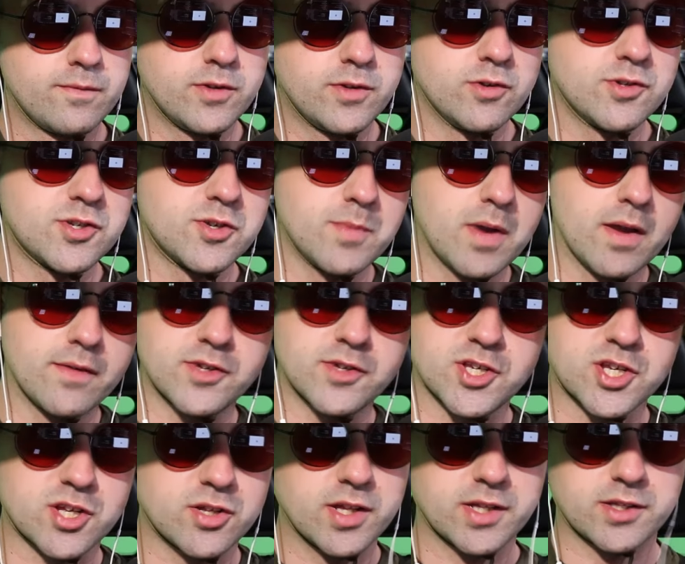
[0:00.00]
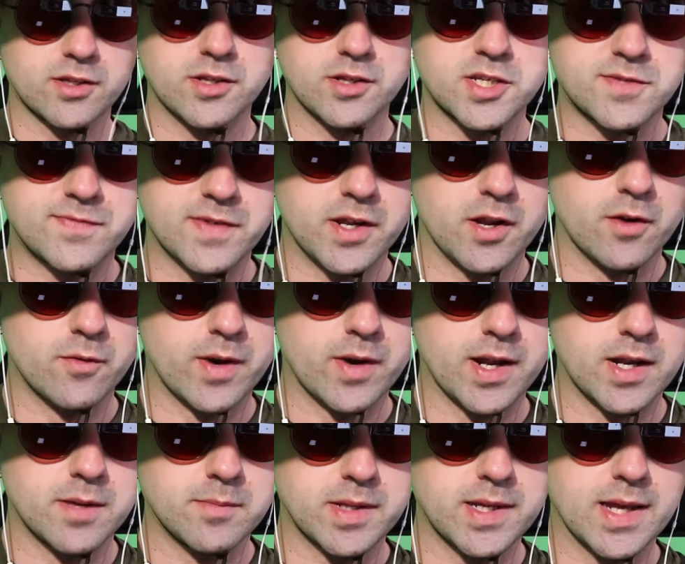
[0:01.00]
For those who may have just clicked on this video
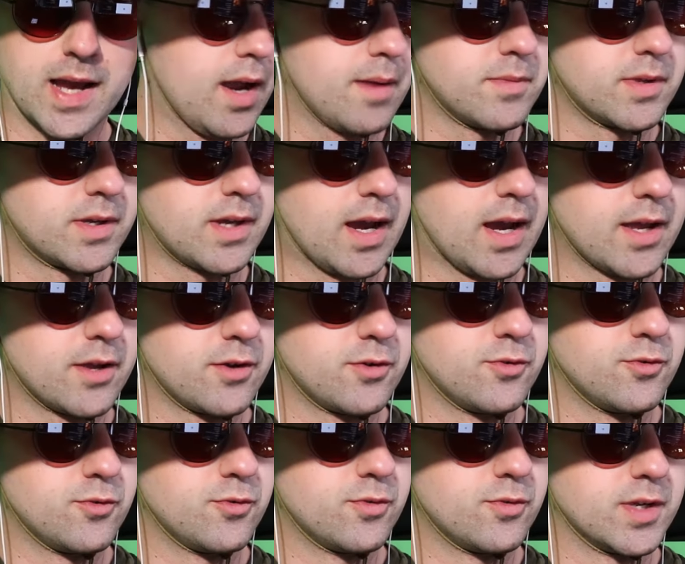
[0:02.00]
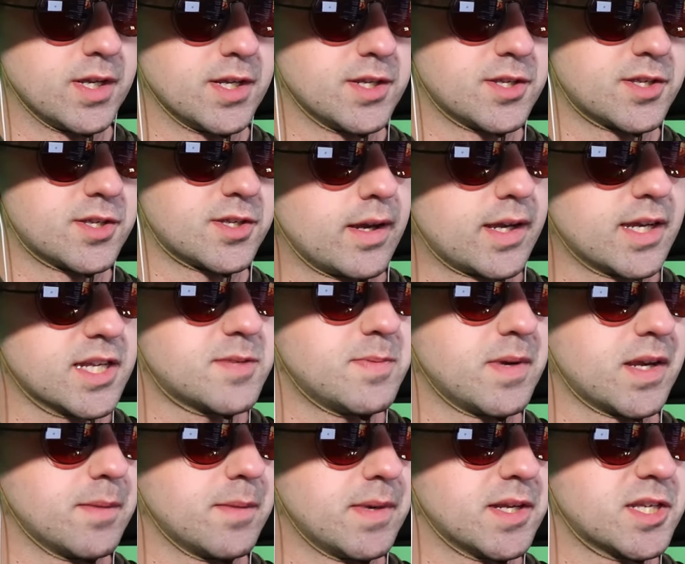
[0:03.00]
randomly, I'm the guy who is, I guess,
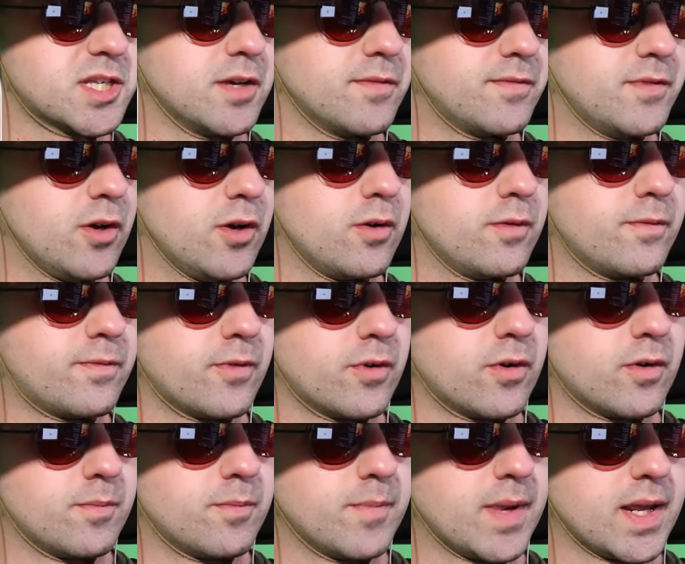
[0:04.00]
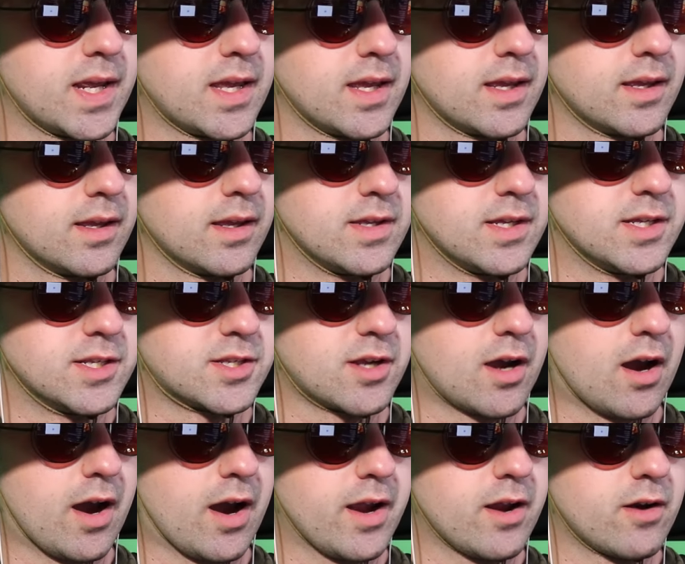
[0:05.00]
making myself known for making these
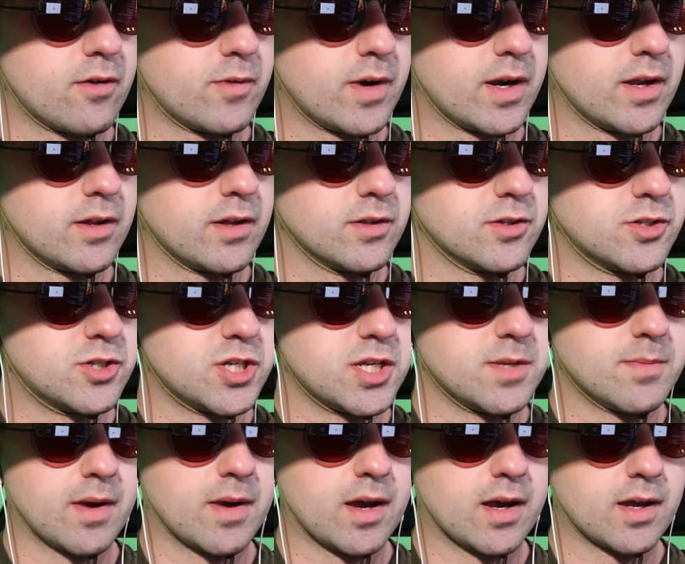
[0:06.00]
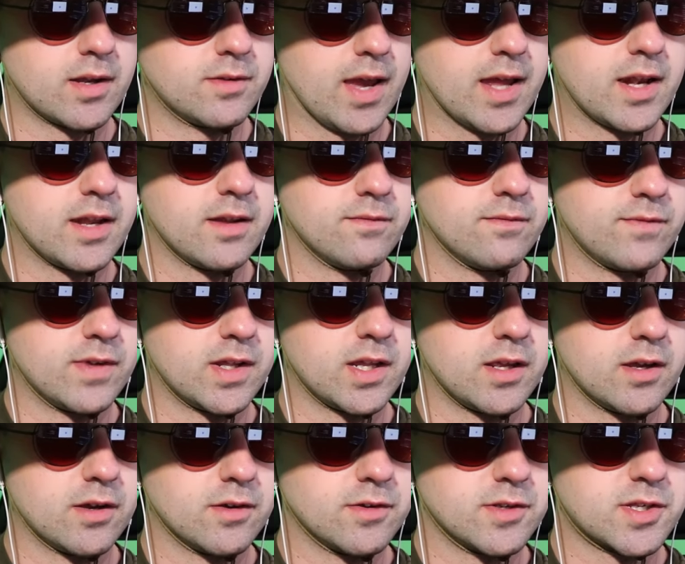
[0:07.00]
IRL GMod edit
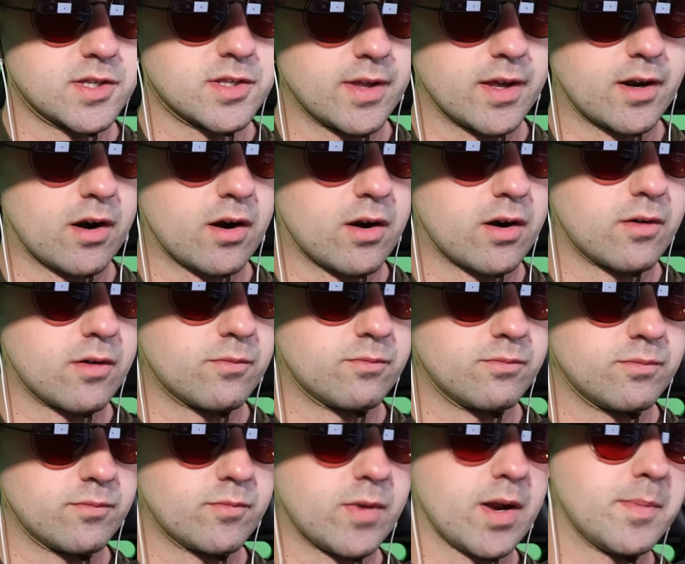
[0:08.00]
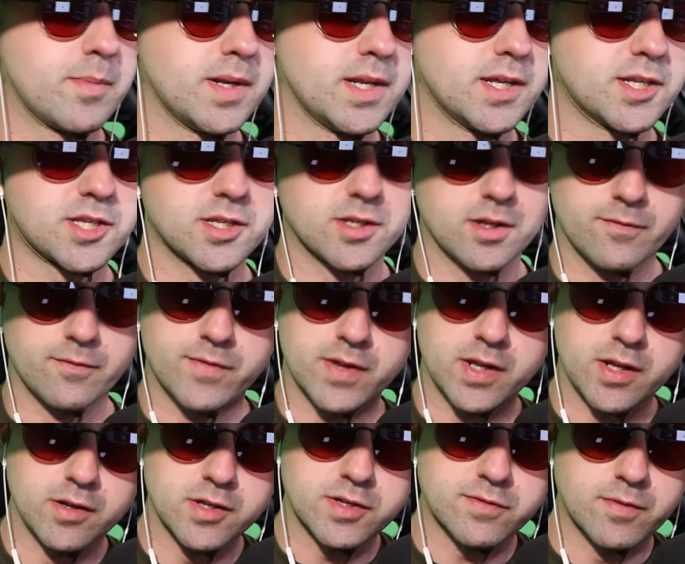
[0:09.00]
videos that are reminiscent of
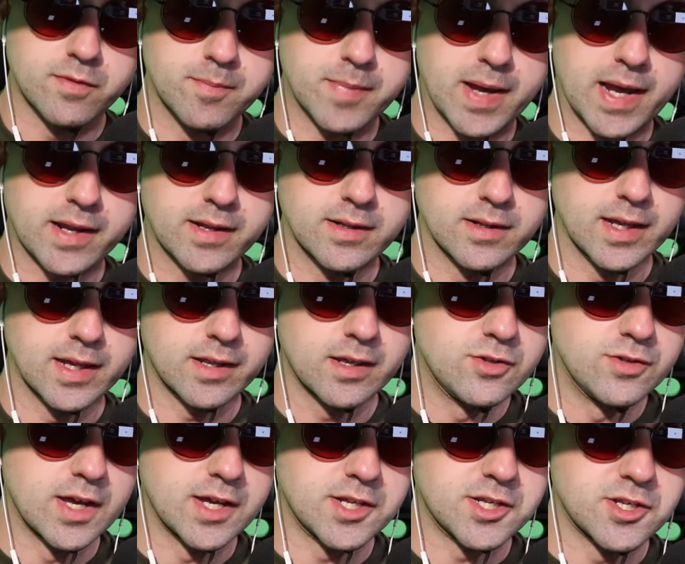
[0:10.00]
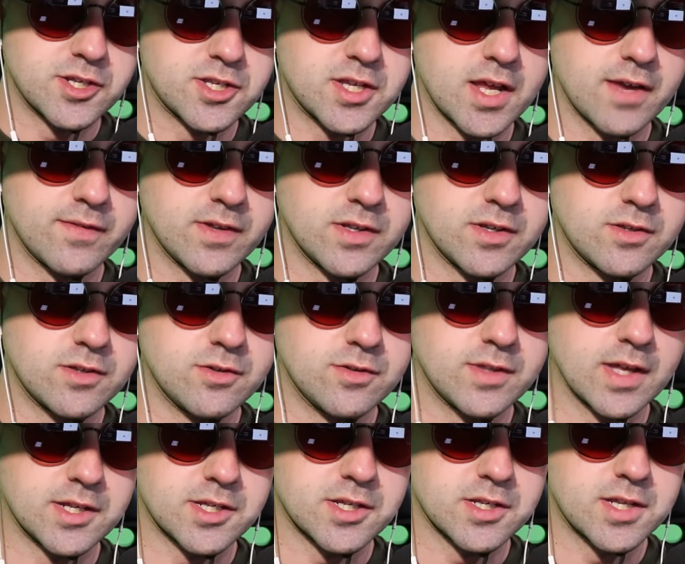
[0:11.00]
videos from back in like 2007 to
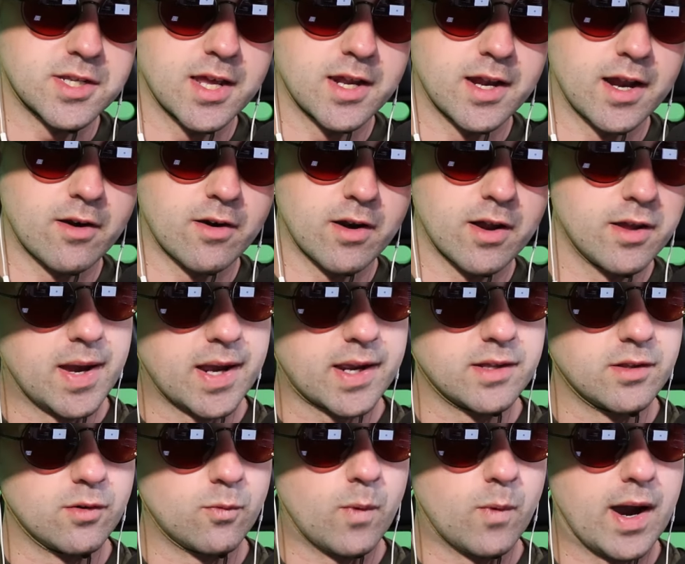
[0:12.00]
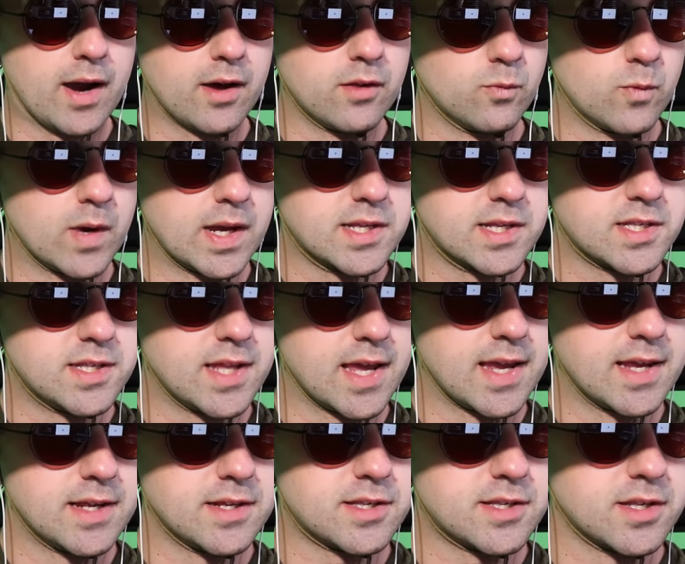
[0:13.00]
2010 era, back in the Wild West
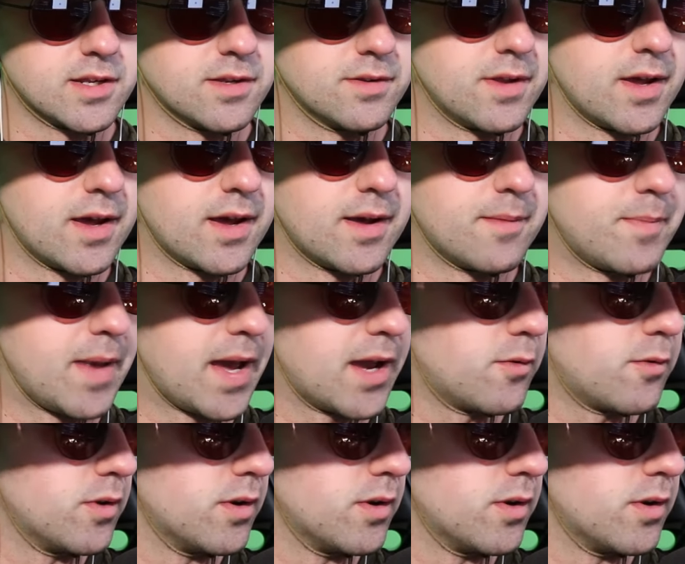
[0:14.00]
days, and back